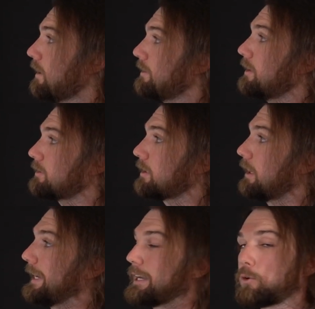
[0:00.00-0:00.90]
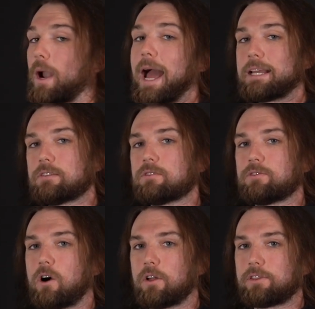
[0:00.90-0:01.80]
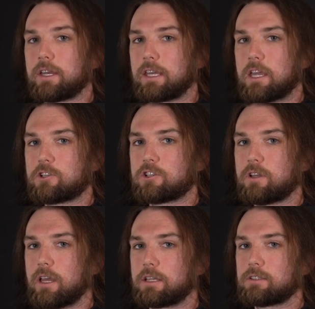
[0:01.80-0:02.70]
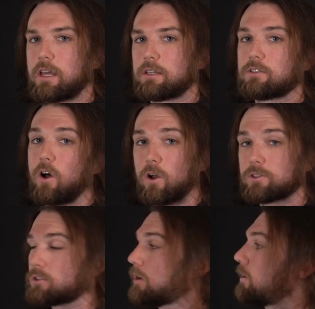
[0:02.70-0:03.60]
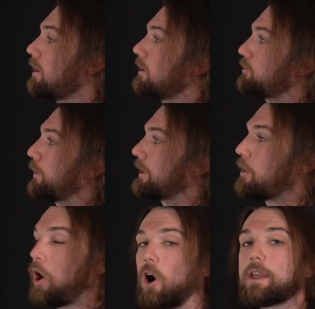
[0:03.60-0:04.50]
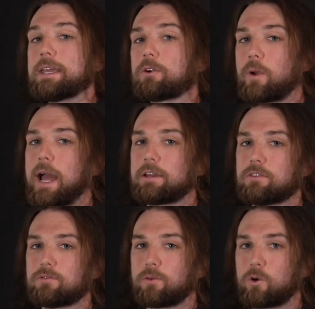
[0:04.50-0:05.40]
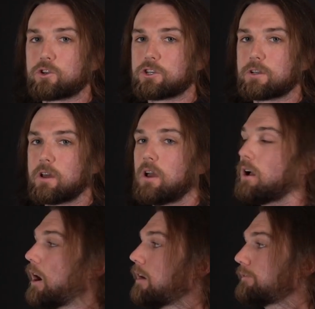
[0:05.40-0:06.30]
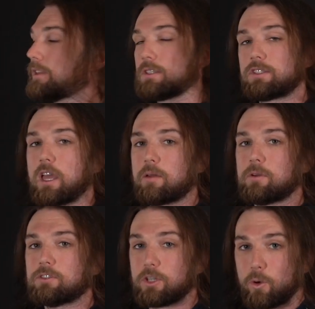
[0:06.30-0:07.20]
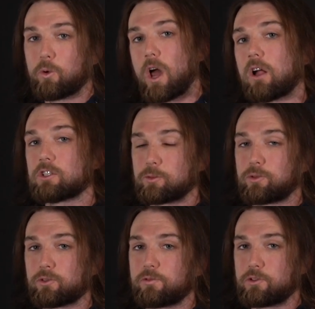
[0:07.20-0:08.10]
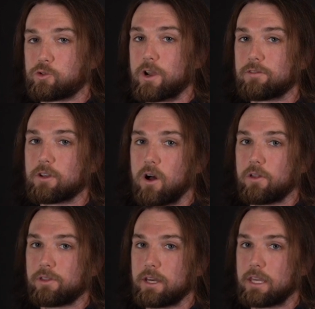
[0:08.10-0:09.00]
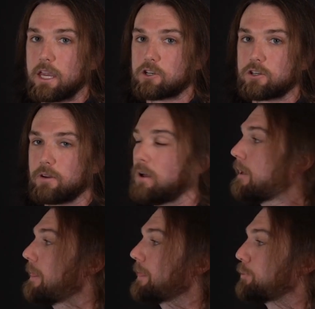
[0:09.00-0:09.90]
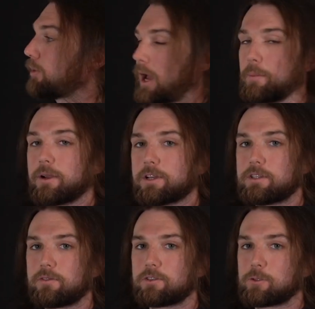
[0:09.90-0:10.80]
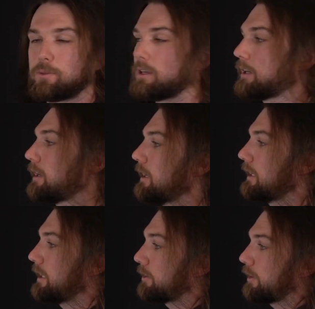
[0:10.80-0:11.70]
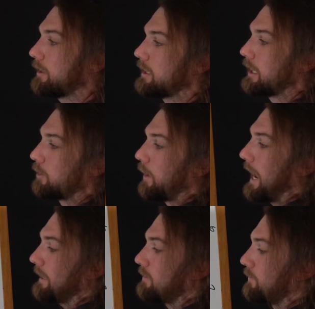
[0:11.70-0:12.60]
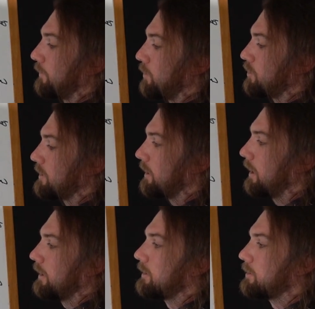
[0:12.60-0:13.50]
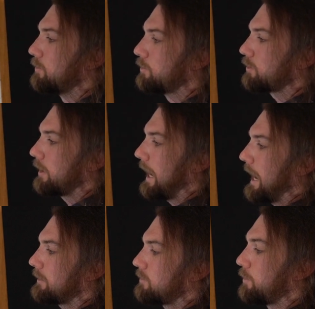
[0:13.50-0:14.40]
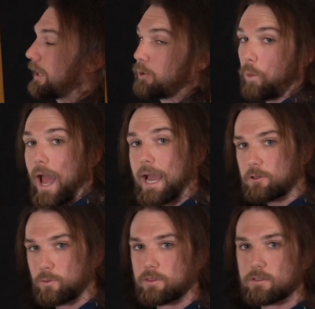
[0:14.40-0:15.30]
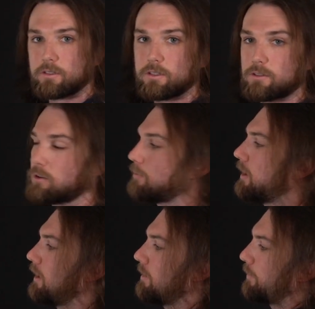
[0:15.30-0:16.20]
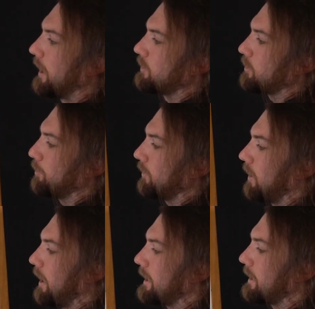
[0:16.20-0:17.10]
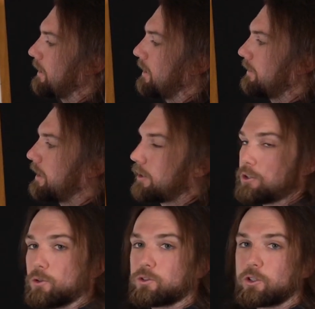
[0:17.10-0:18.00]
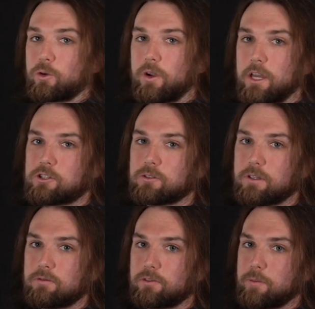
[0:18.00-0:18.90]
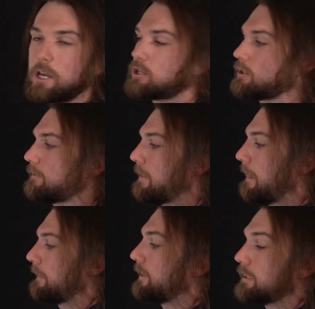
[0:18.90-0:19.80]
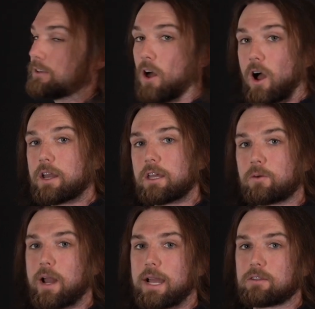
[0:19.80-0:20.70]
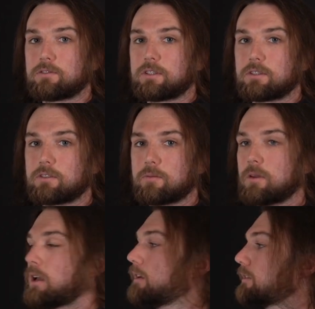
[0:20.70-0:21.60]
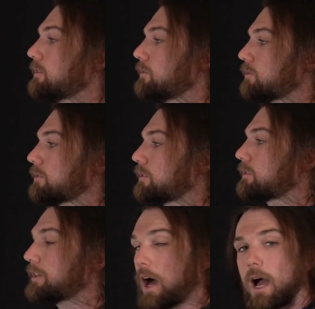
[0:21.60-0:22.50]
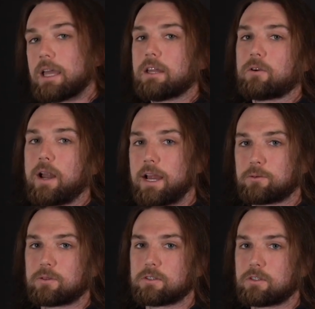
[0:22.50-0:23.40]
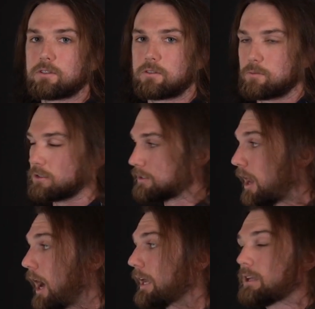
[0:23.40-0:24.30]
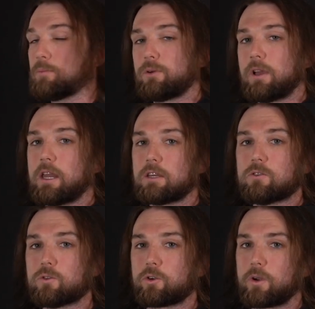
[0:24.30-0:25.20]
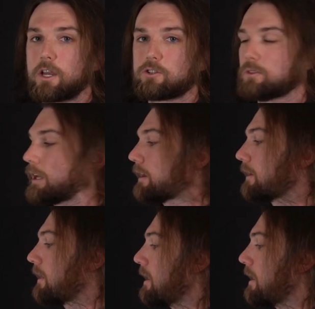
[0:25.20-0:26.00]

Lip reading: This interactive authentication extends also to a non-interactive version of this same zero-knowledge proof-driven authentication. The primary difference being, here in the interactive version, the user has to interact with the system by supplying their user credential information. In the non-interactive system, the user does not interact with the system, does not input any new credential data,